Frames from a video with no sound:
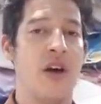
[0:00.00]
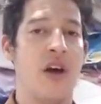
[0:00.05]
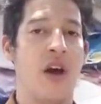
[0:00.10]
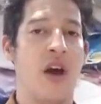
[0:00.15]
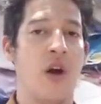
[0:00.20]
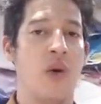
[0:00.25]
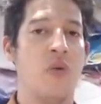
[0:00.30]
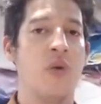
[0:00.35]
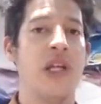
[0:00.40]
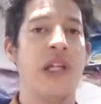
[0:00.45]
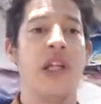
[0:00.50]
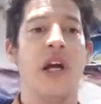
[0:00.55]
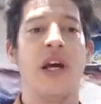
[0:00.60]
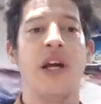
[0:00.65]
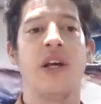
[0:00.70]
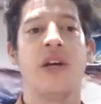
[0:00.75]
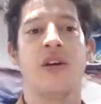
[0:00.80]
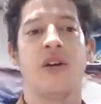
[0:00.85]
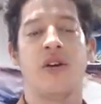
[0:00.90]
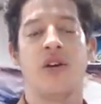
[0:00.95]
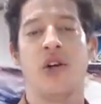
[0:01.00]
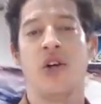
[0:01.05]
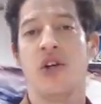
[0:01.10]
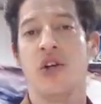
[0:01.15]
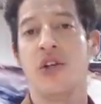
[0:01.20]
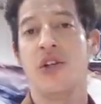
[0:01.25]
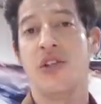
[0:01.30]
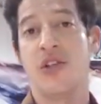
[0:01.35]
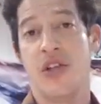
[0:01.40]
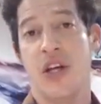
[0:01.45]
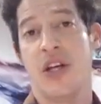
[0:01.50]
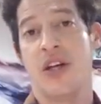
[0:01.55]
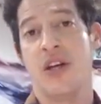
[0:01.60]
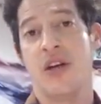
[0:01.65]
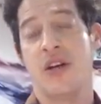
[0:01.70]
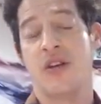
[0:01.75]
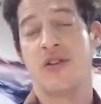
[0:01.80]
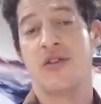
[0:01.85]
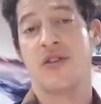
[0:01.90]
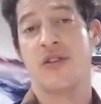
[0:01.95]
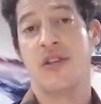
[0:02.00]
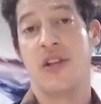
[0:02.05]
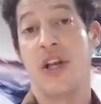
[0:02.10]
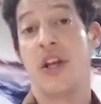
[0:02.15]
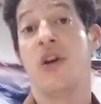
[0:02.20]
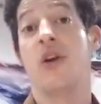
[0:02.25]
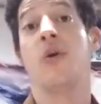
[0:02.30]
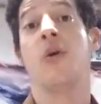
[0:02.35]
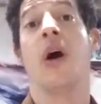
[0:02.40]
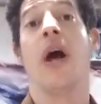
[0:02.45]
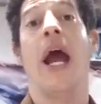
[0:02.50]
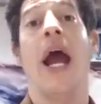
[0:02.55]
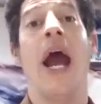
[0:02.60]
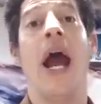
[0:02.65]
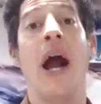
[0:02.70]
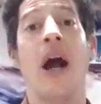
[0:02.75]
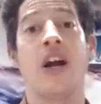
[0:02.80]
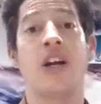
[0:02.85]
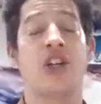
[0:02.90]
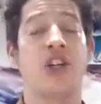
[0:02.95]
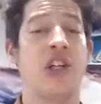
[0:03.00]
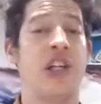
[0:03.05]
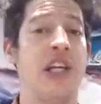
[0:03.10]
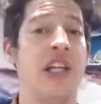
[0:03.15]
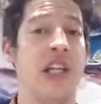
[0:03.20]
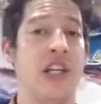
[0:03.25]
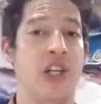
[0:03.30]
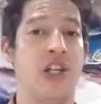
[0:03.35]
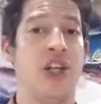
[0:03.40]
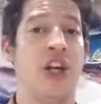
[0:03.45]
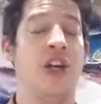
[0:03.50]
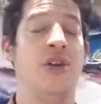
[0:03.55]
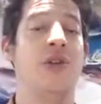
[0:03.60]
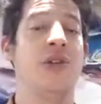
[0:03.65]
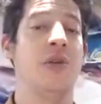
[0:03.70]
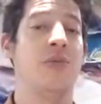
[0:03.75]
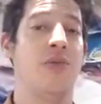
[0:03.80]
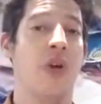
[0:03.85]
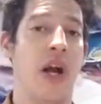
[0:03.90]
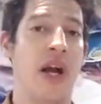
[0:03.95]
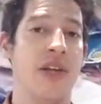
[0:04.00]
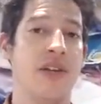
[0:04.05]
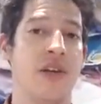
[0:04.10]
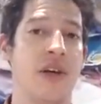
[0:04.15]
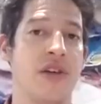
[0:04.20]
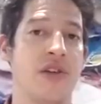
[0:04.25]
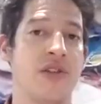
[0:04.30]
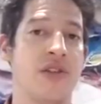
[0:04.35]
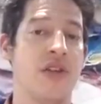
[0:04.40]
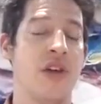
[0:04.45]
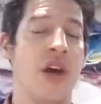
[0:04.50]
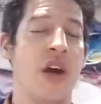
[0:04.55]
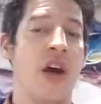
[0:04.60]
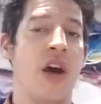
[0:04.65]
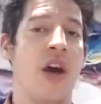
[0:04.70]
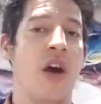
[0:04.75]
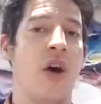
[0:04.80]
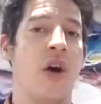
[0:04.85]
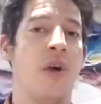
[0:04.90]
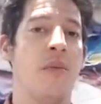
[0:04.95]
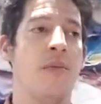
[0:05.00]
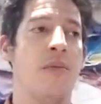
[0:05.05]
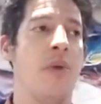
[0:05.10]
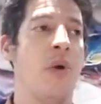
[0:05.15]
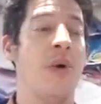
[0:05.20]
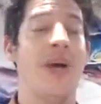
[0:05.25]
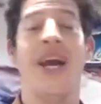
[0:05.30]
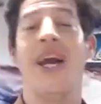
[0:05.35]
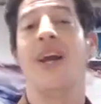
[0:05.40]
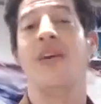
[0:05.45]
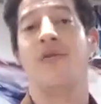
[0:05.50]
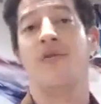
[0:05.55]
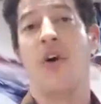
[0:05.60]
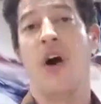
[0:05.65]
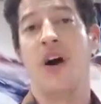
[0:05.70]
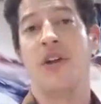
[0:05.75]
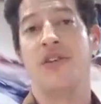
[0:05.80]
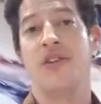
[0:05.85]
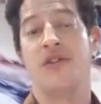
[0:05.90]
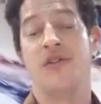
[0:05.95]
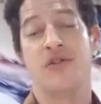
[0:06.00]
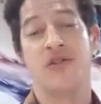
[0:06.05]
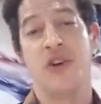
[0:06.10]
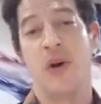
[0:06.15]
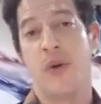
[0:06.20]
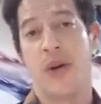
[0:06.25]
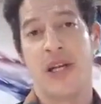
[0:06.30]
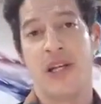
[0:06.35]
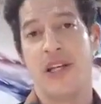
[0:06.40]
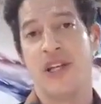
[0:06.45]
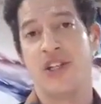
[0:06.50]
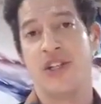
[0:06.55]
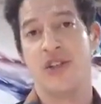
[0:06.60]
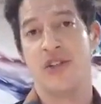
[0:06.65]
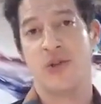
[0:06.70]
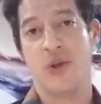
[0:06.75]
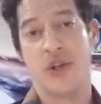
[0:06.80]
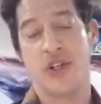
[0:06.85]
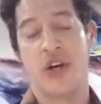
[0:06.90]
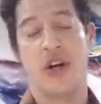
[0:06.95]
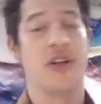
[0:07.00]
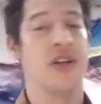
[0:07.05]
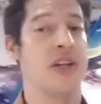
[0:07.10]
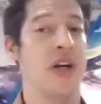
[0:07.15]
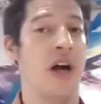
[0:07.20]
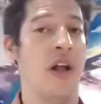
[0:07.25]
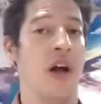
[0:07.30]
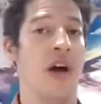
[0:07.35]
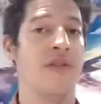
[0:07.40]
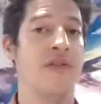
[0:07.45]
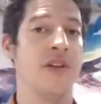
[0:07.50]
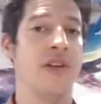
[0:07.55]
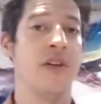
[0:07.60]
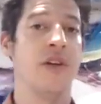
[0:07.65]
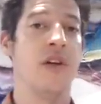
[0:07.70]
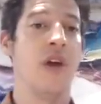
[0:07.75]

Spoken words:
We like good psychics, like who are actually legit, who surprise us. But we hate frauds, and there's no regulation, so it's hard to tell often.